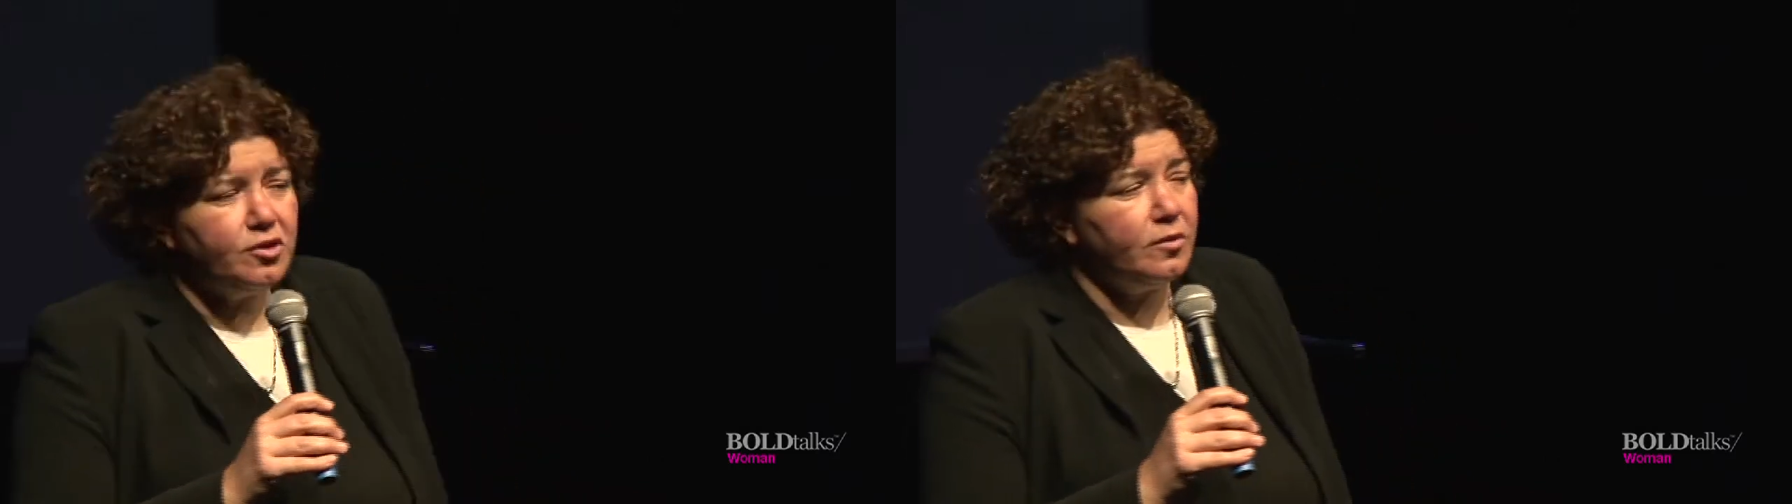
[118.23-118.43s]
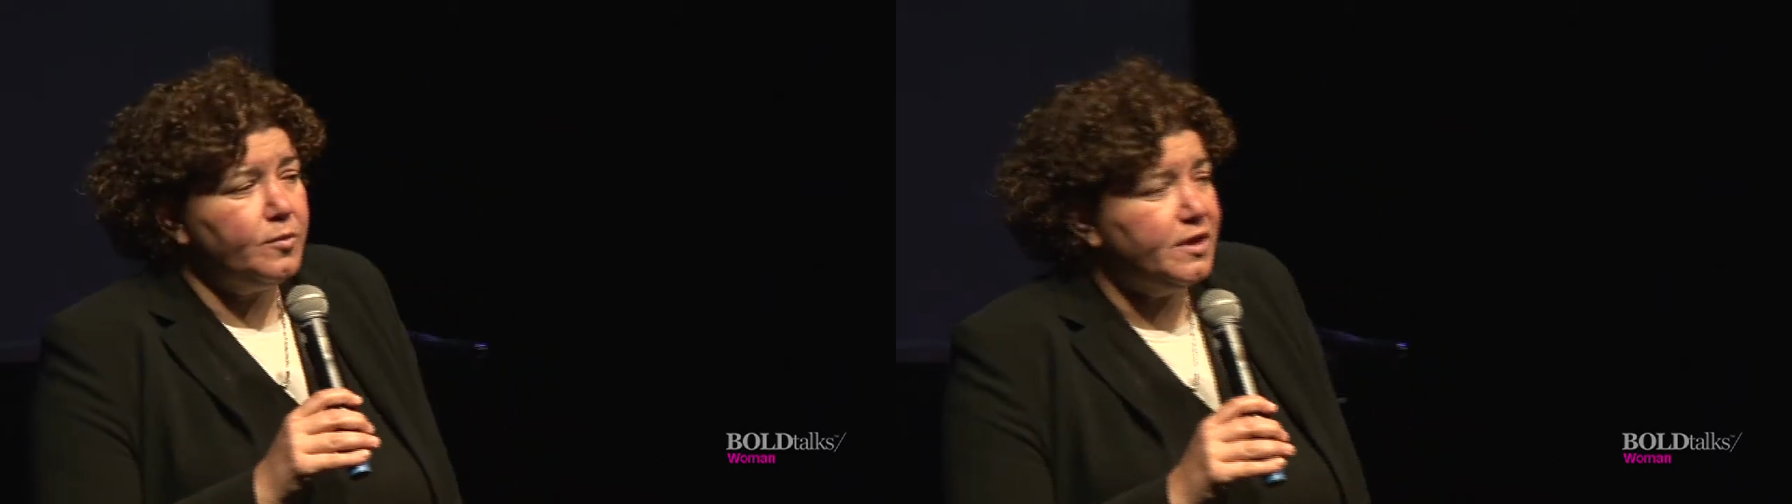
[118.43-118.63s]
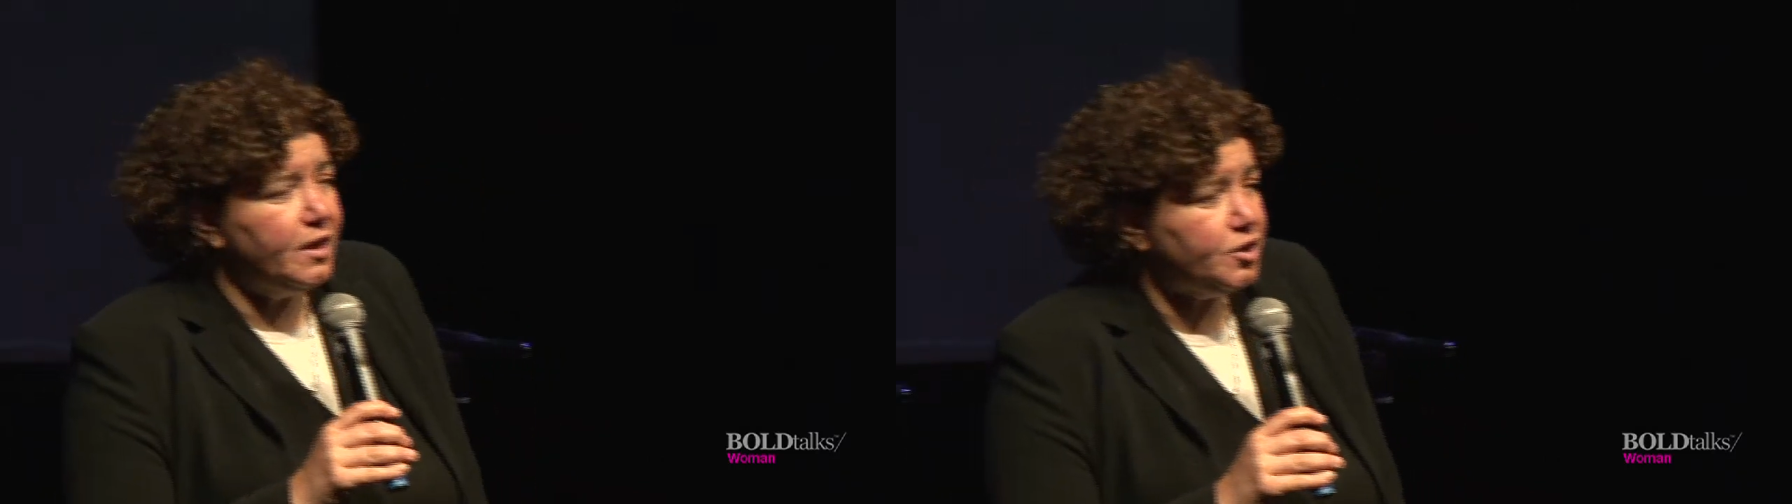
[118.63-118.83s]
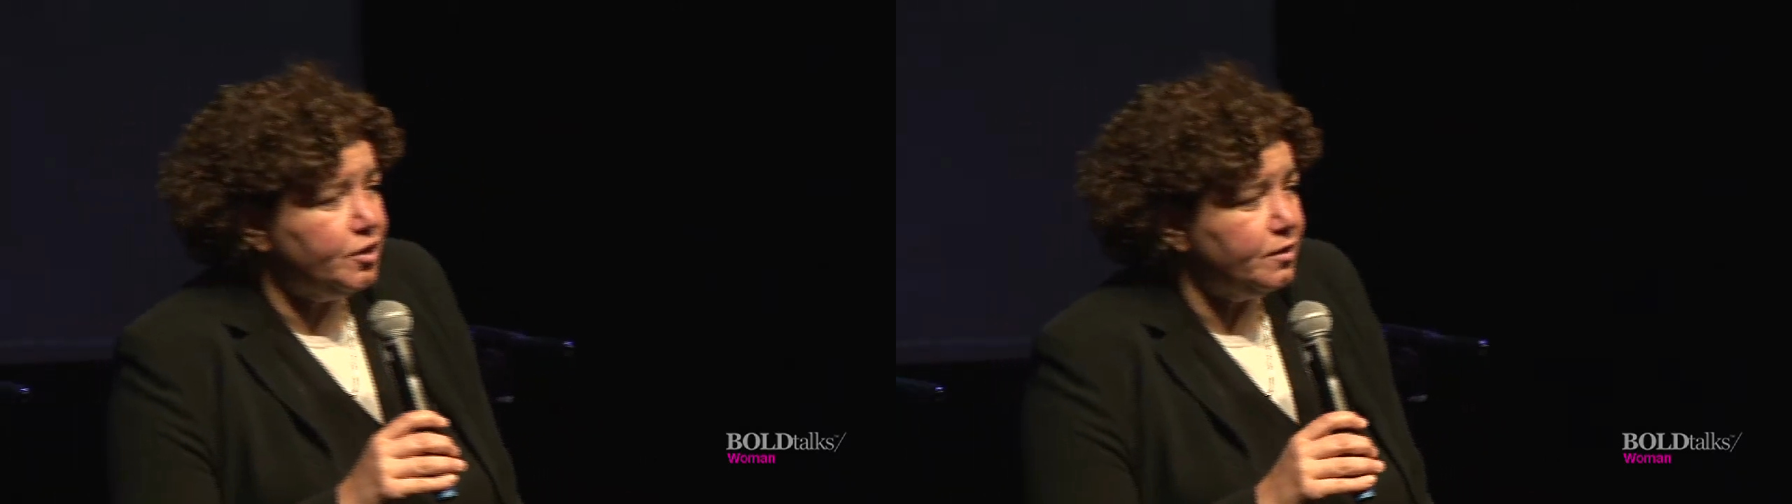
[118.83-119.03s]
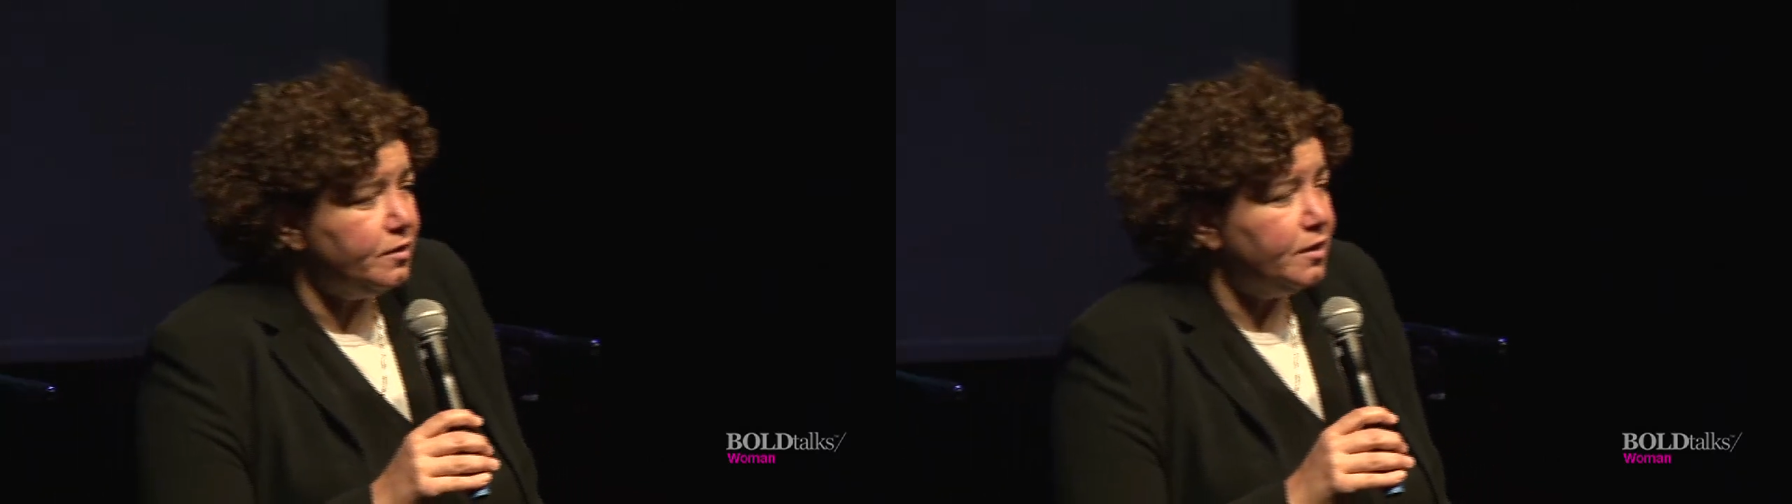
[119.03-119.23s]
or
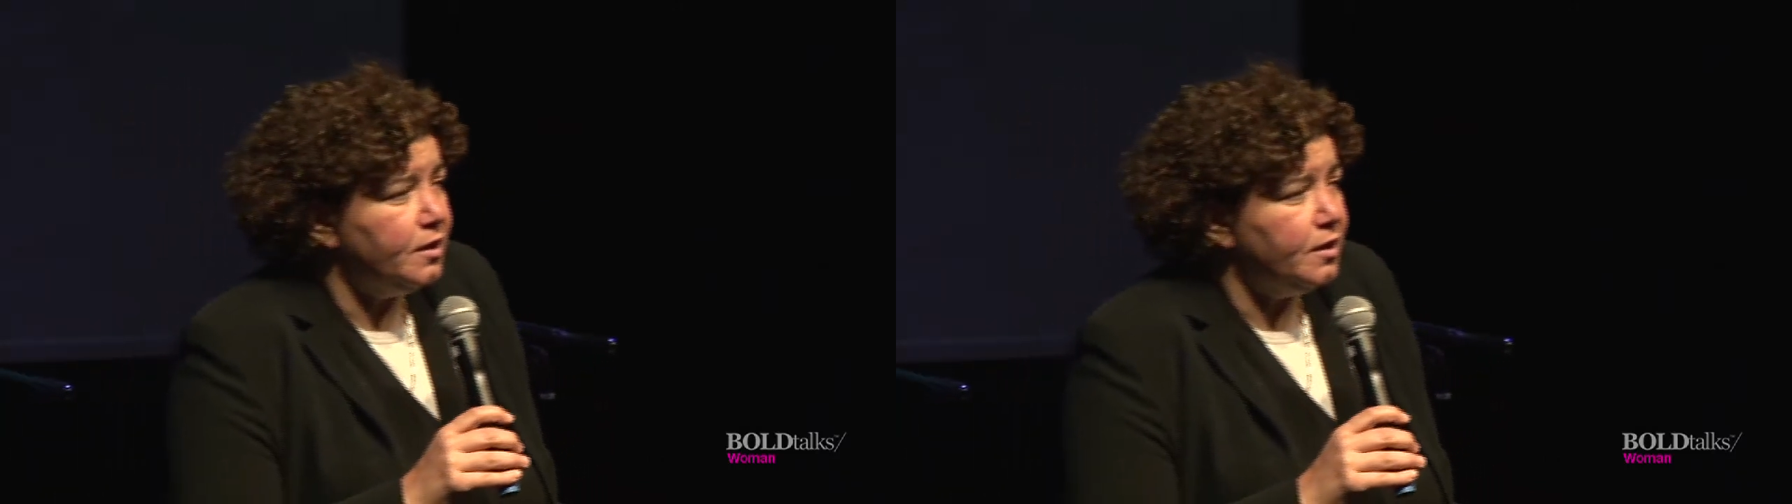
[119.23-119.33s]
reputation